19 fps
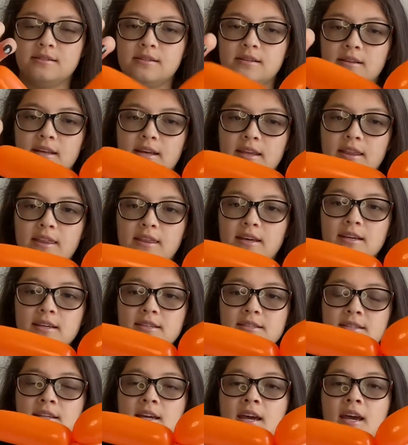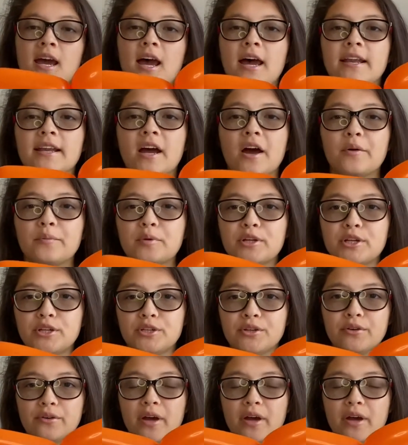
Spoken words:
Like this. And now I'm gonna do